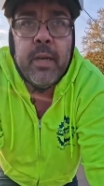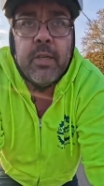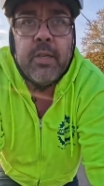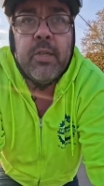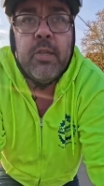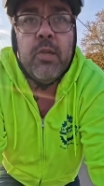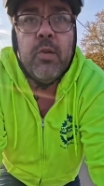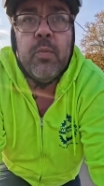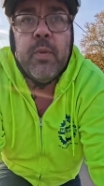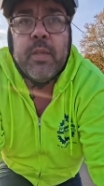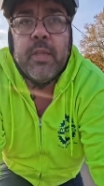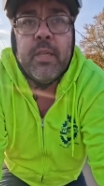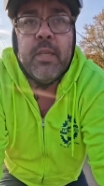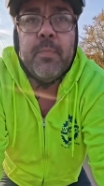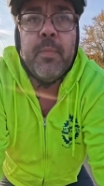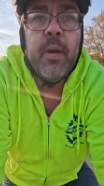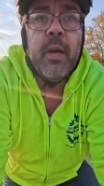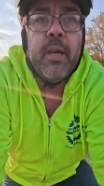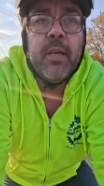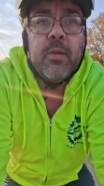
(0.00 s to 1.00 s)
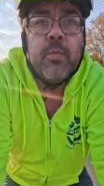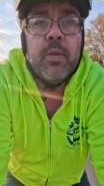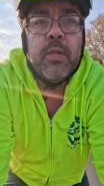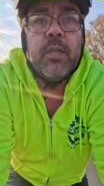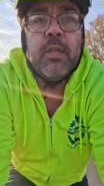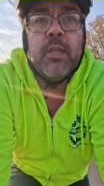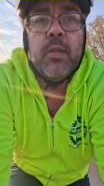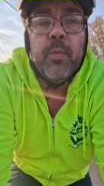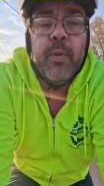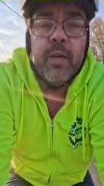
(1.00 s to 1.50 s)
issue with these bikes,
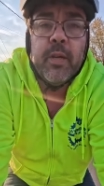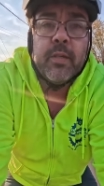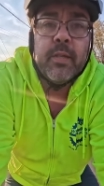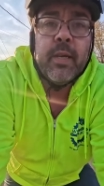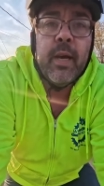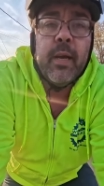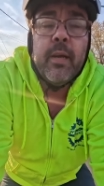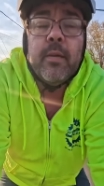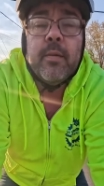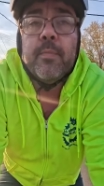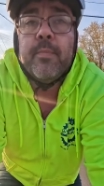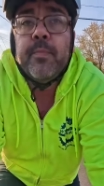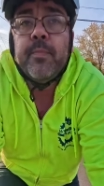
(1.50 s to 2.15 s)
which is the wheel set.